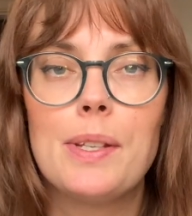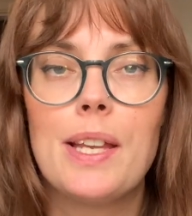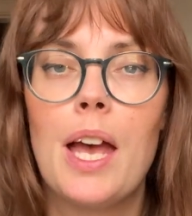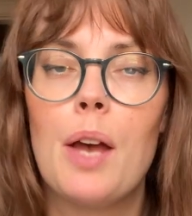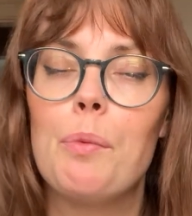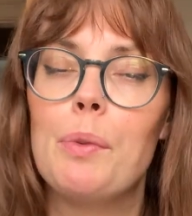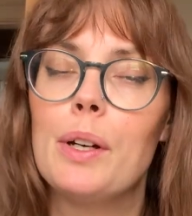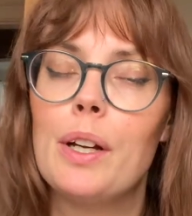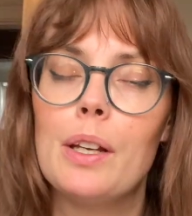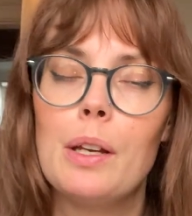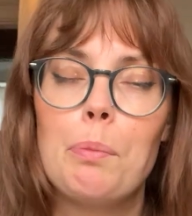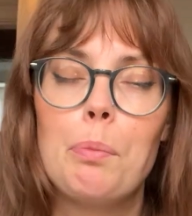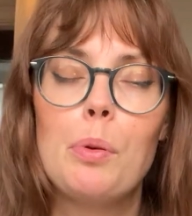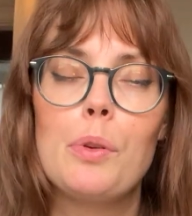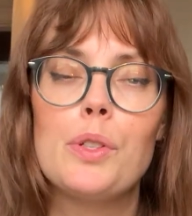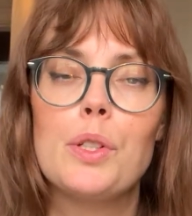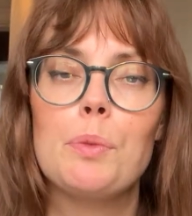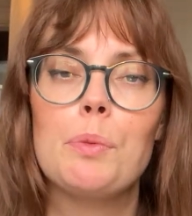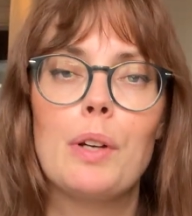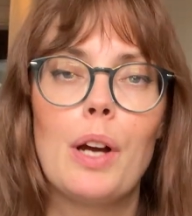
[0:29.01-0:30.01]
and we're gonna pull
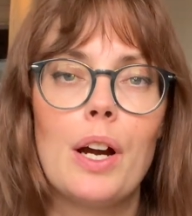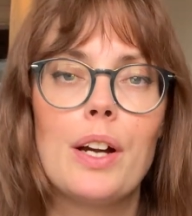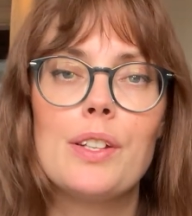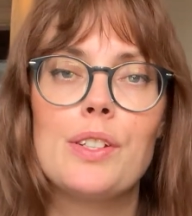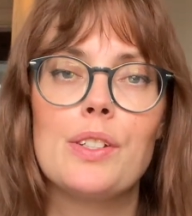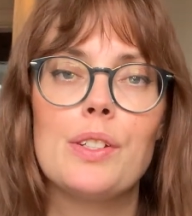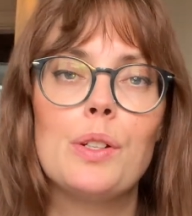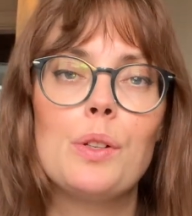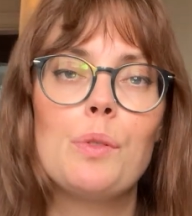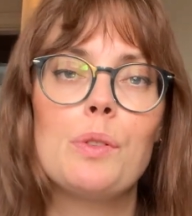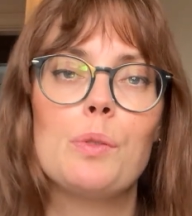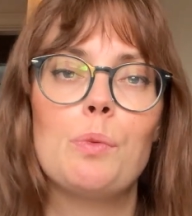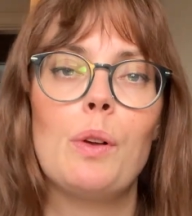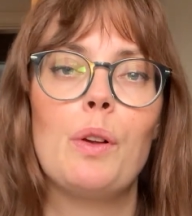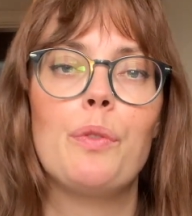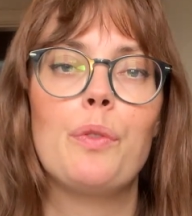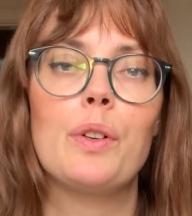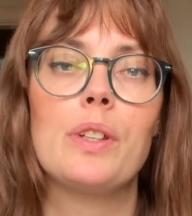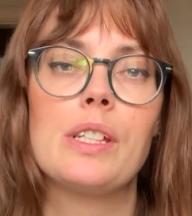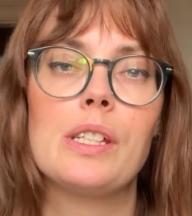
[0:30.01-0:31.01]
some cards too as well
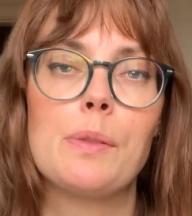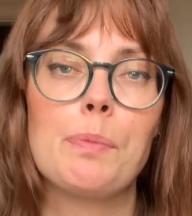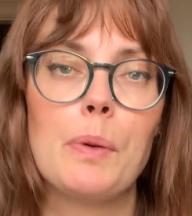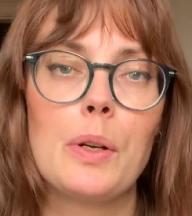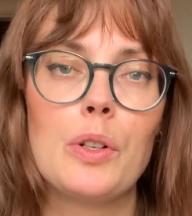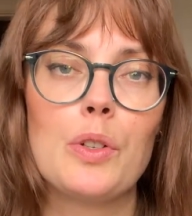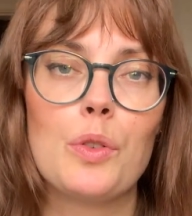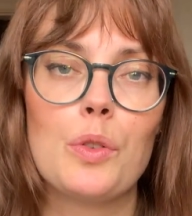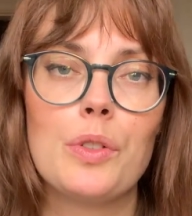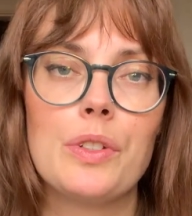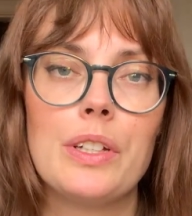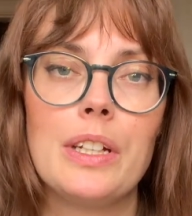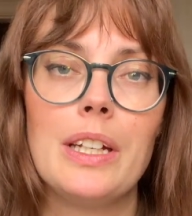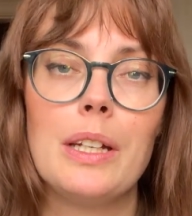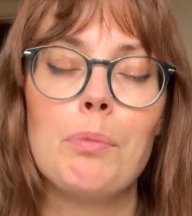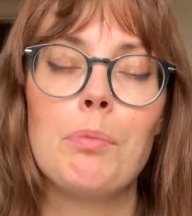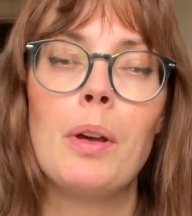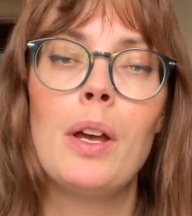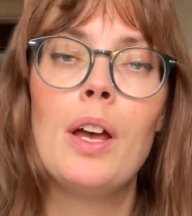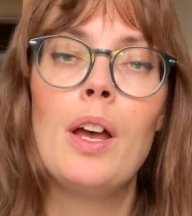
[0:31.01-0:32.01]
for the spiritual
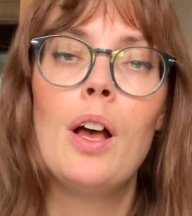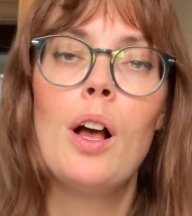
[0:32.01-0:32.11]
team.